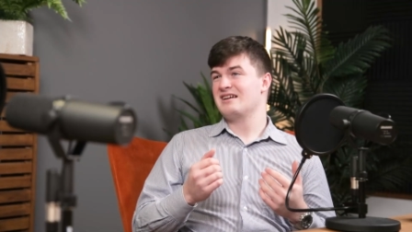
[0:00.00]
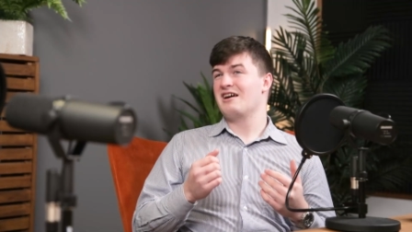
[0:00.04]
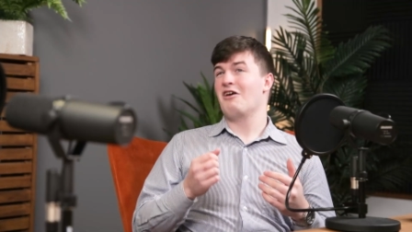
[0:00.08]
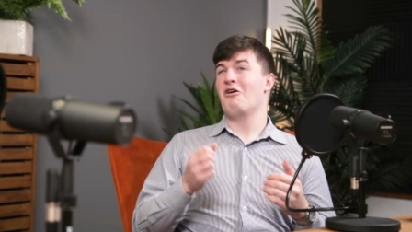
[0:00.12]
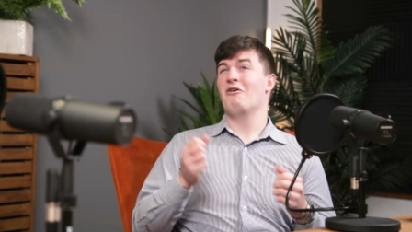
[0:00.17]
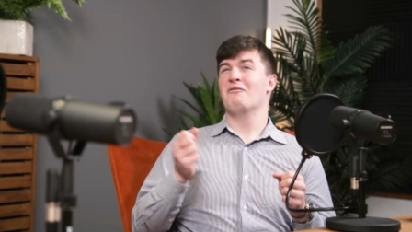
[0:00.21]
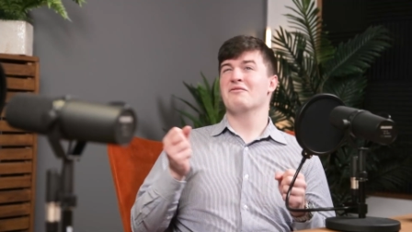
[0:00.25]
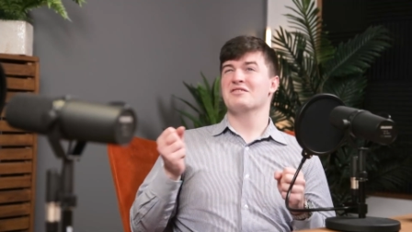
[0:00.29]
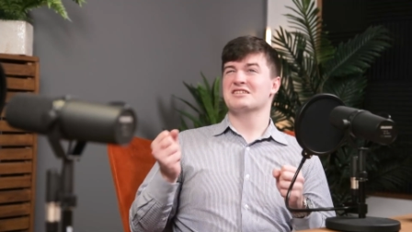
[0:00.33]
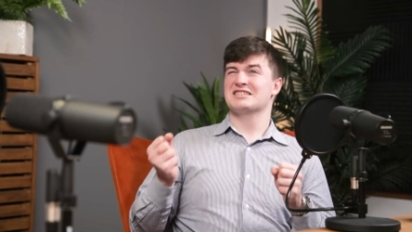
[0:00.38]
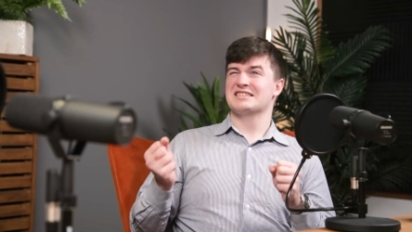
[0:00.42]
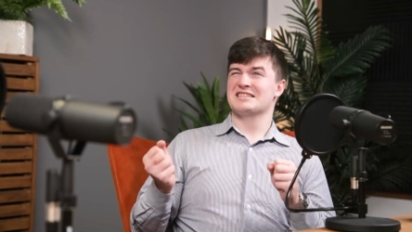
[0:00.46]

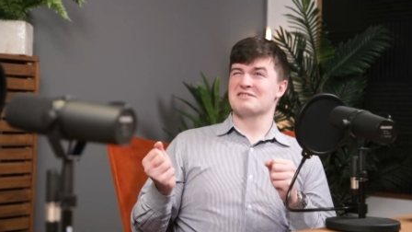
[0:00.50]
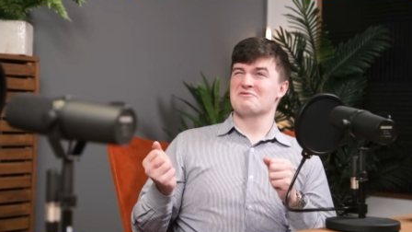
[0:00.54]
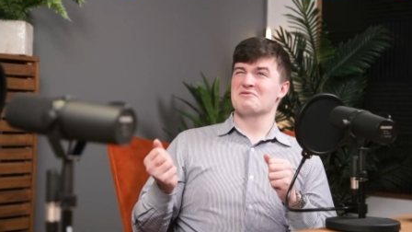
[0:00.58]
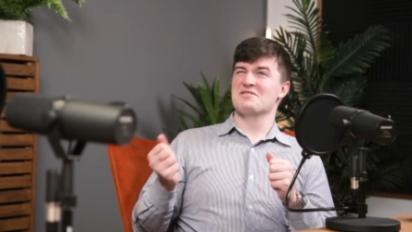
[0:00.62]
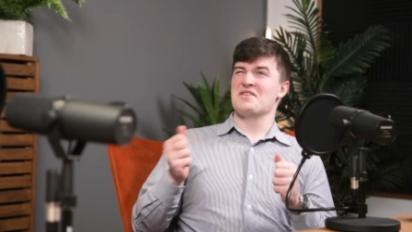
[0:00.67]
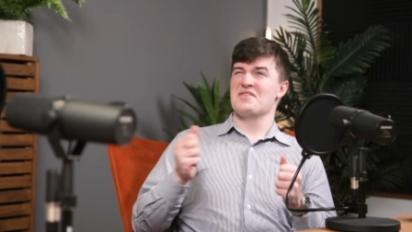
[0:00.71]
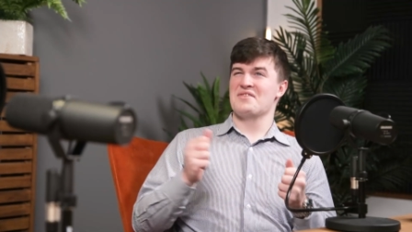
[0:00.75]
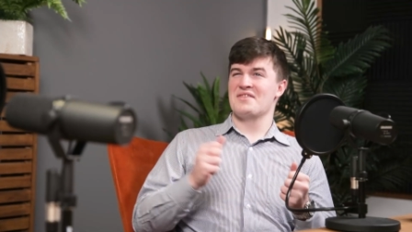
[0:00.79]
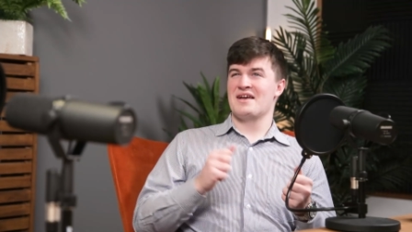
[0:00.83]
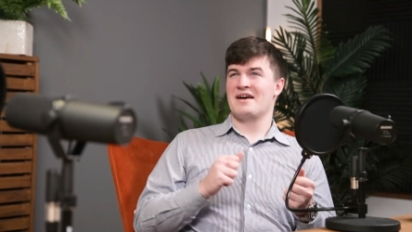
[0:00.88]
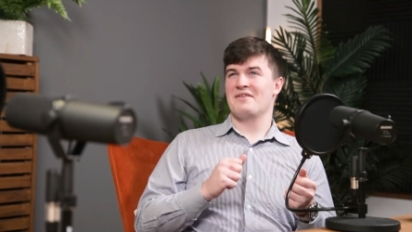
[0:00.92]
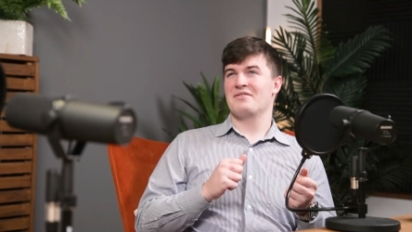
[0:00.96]
Obviously
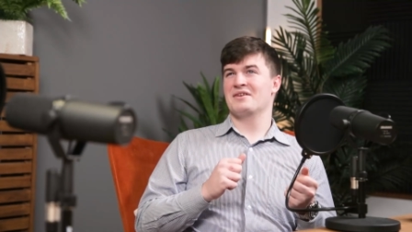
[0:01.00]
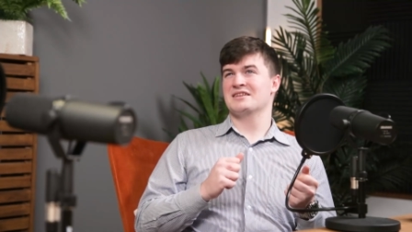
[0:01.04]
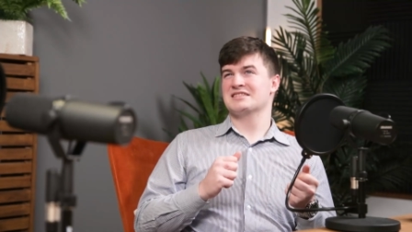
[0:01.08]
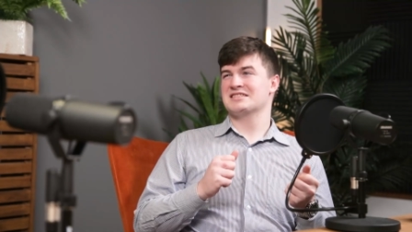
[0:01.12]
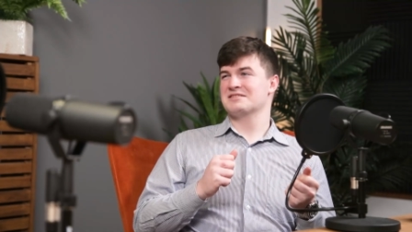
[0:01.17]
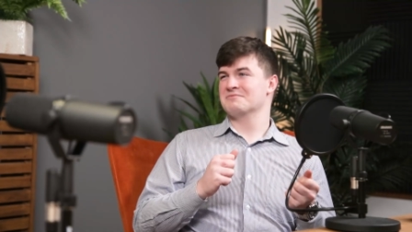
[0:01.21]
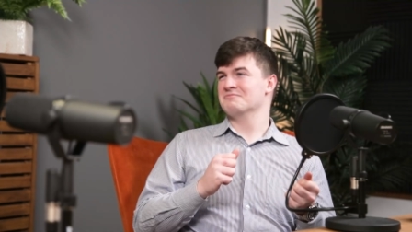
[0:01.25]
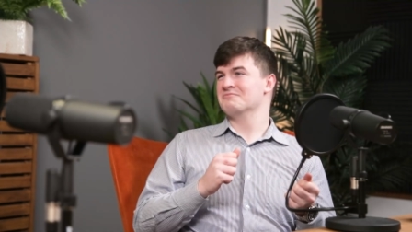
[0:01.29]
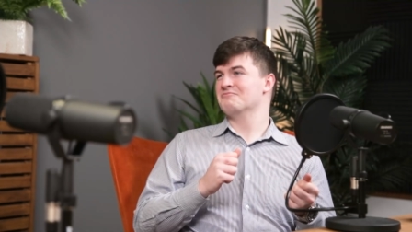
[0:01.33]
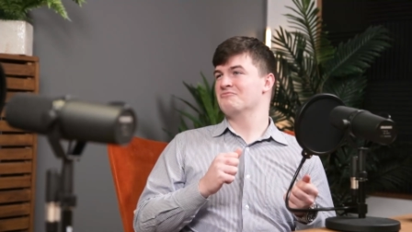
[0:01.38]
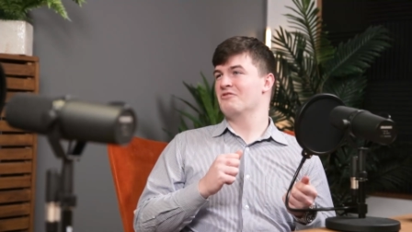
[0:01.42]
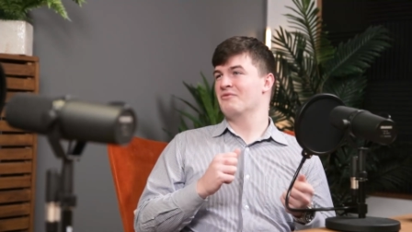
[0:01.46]
within that, there's
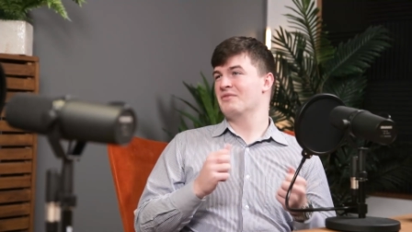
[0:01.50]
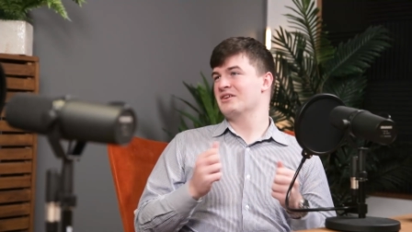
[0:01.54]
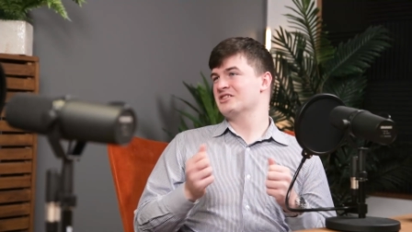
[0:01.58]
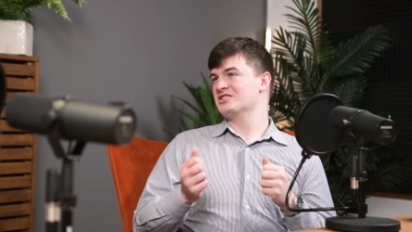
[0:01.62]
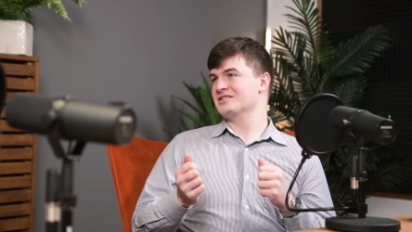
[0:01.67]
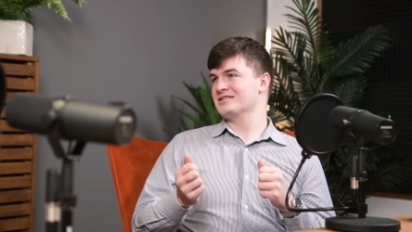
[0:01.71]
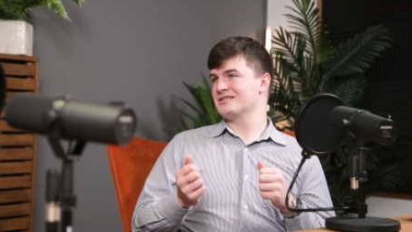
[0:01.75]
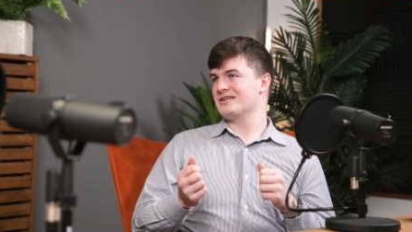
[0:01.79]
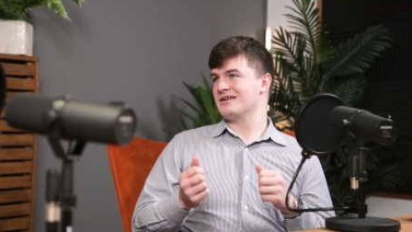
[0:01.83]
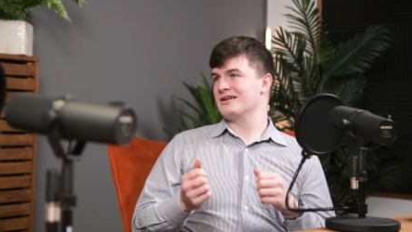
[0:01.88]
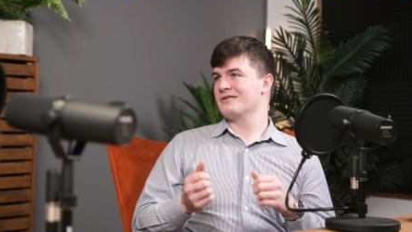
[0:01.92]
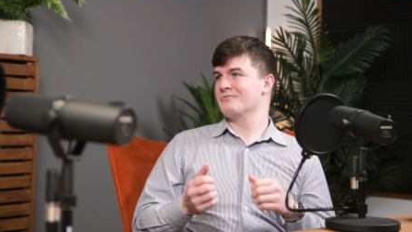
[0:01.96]
some
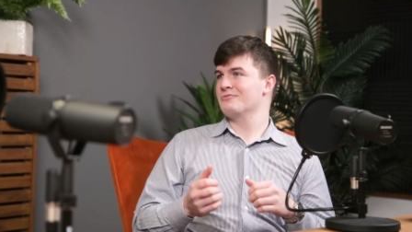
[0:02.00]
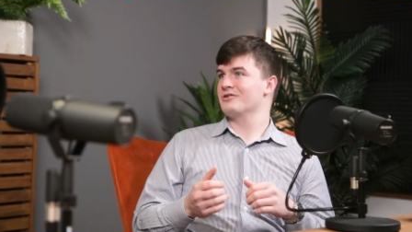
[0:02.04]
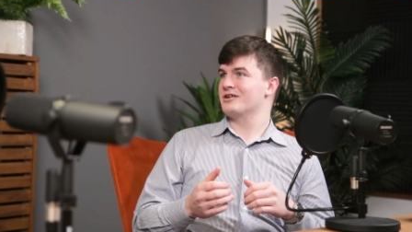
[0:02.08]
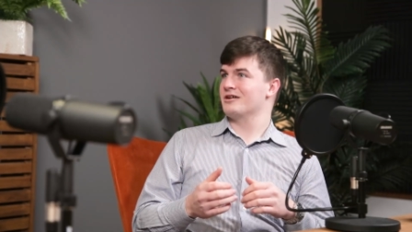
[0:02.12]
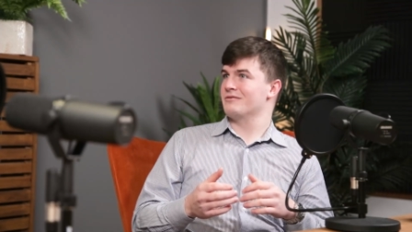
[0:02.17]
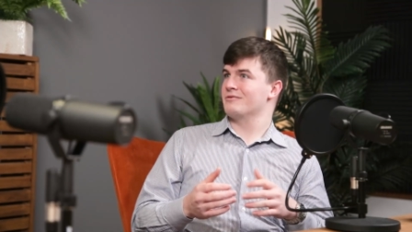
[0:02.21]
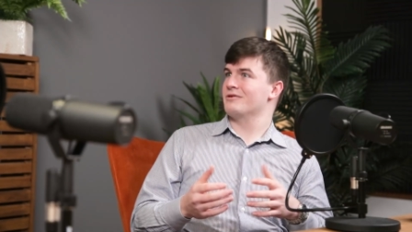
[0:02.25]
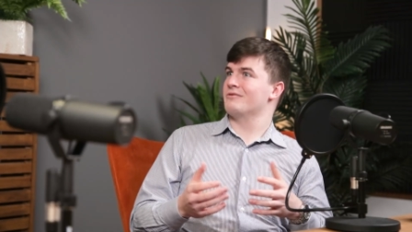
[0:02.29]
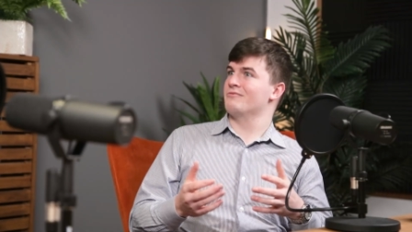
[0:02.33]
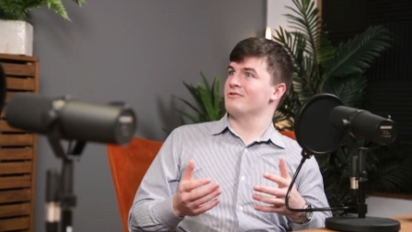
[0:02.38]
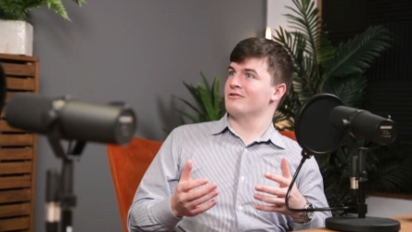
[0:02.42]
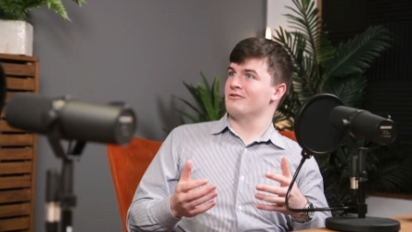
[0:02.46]
revision time. We're
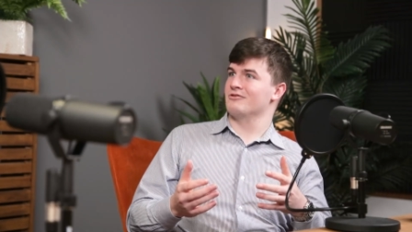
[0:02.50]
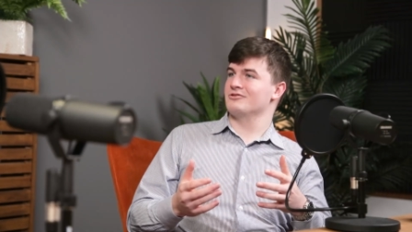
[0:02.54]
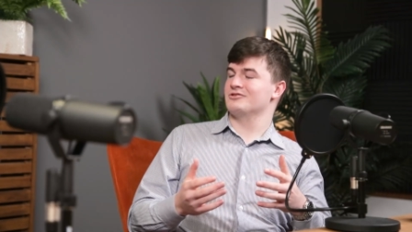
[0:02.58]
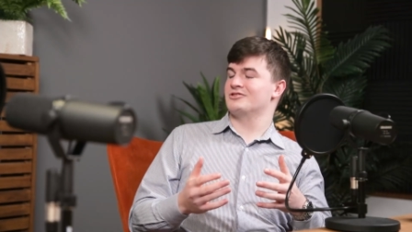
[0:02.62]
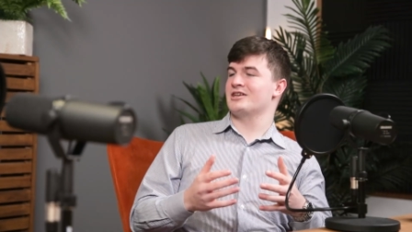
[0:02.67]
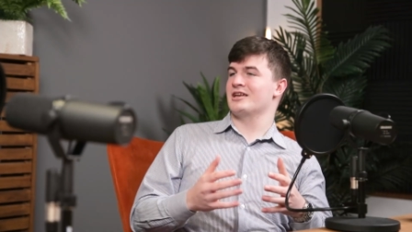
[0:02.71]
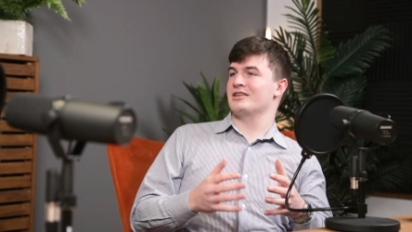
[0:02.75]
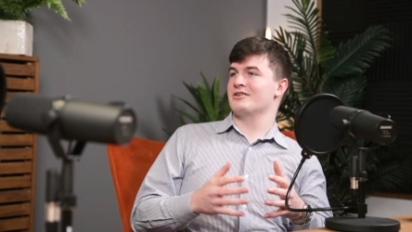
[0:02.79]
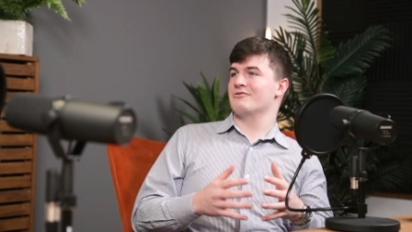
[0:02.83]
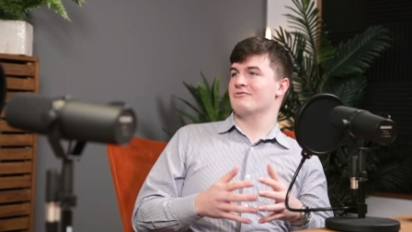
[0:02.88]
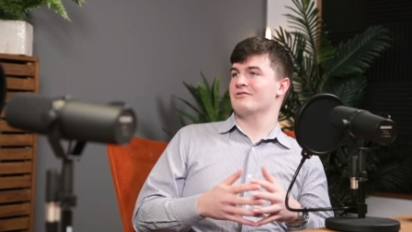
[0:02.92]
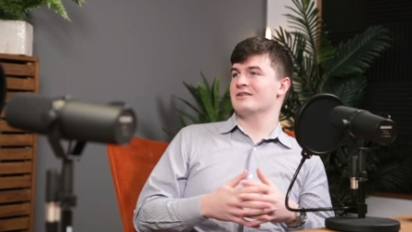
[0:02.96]
coming up, we've got
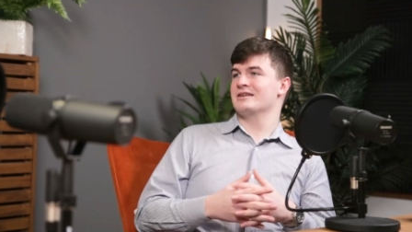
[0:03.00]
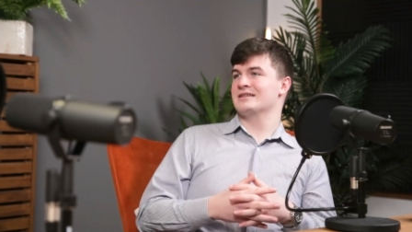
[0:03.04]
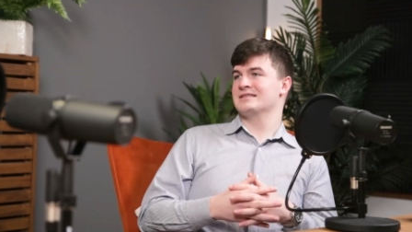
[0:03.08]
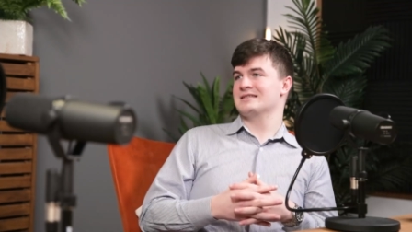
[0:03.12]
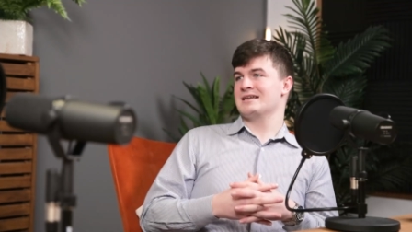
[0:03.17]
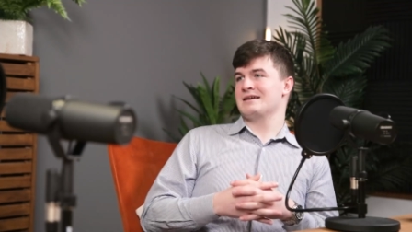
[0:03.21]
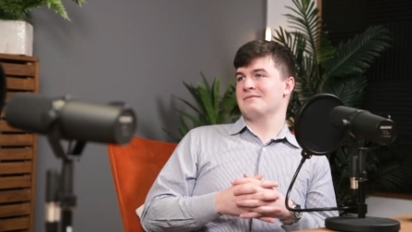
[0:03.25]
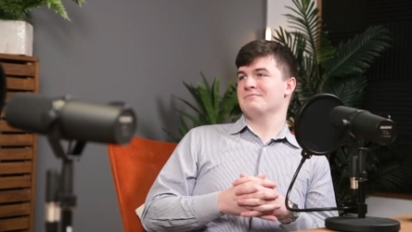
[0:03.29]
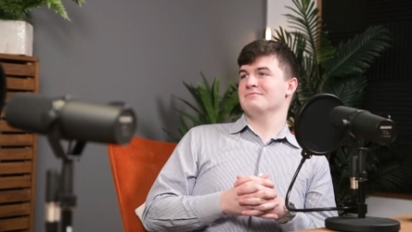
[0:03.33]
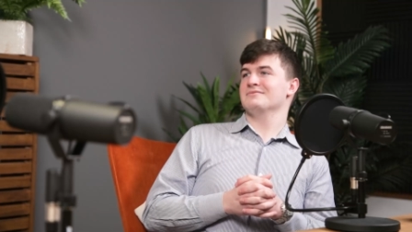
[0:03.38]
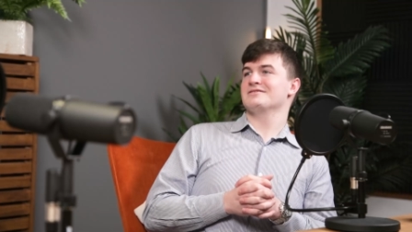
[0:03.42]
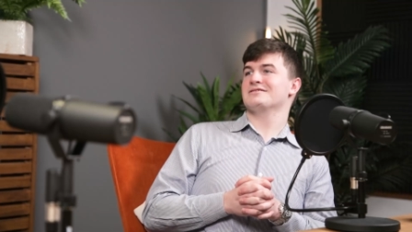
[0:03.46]
January
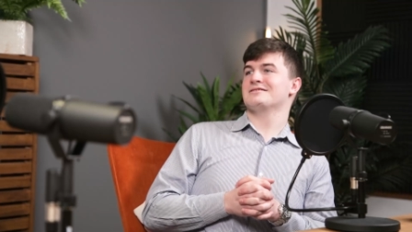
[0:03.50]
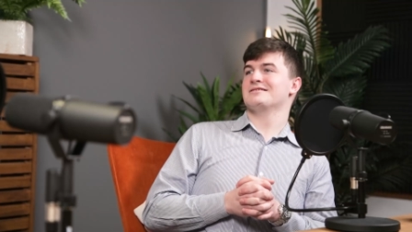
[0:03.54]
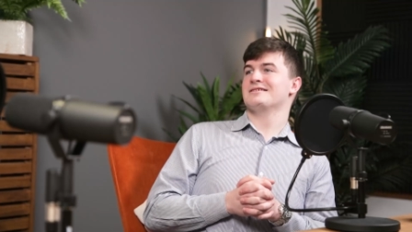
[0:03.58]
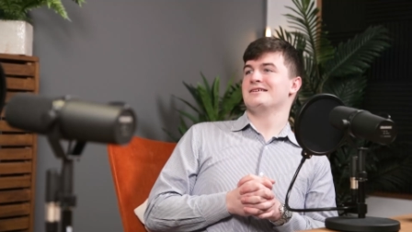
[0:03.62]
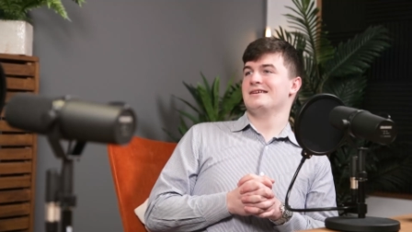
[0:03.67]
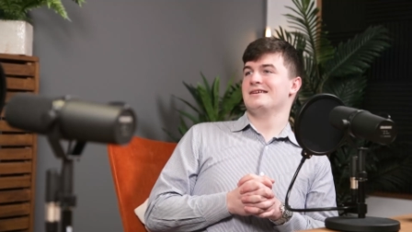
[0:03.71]
exams.